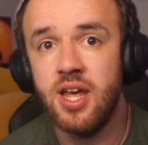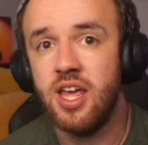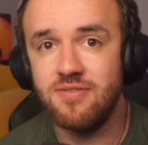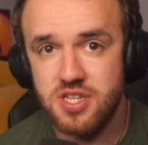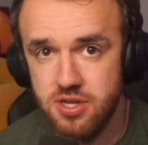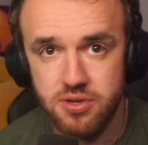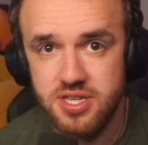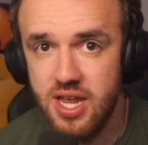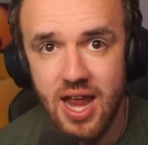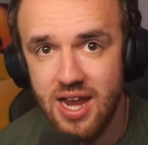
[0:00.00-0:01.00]
if
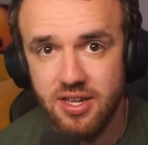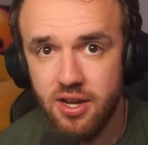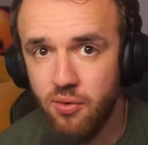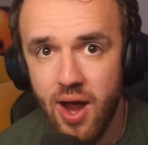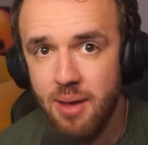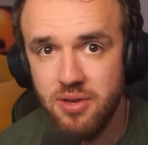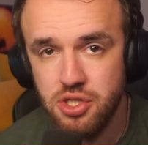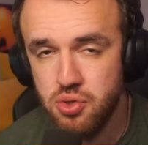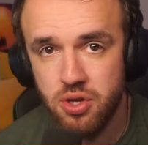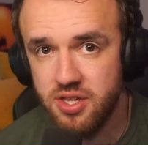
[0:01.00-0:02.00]
Sociedad can grab
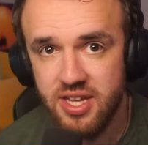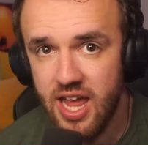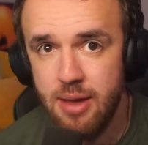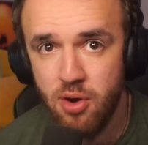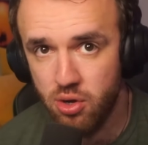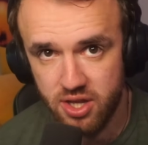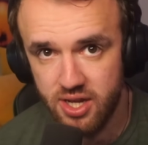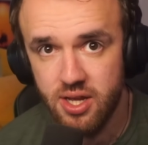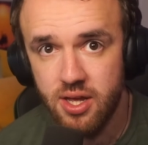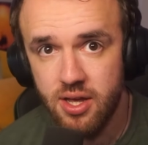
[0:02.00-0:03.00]
control of the game early